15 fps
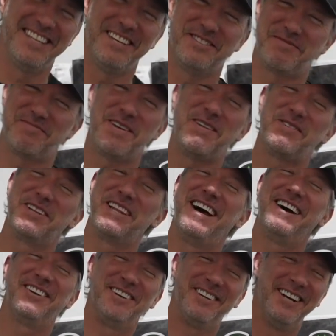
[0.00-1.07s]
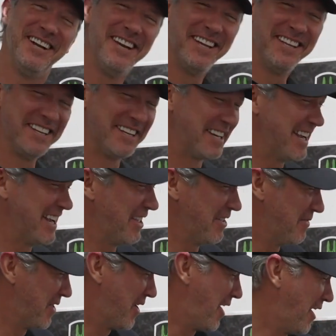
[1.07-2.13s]
That's probably louder than
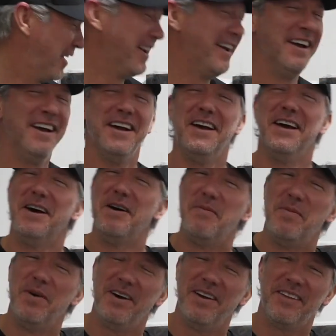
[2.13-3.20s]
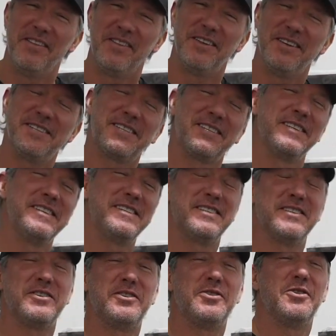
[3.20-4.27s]
Caleb thought. But this leads
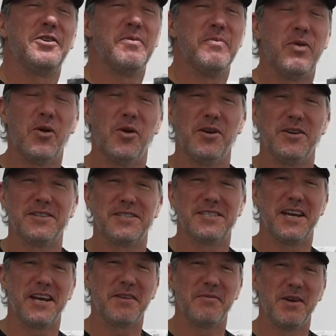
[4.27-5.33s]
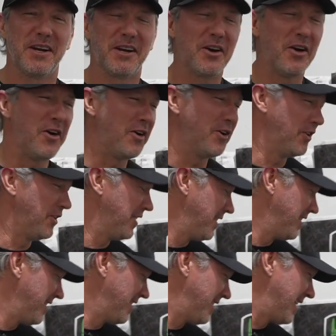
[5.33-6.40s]
into an important segment called
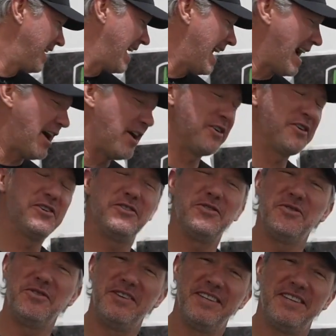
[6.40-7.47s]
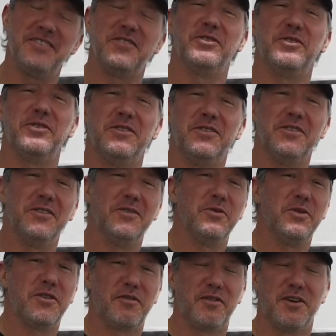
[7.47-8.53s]
how do you deal
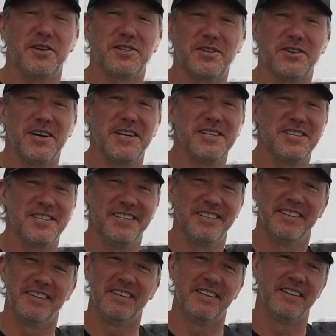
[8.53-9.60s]
with frustration?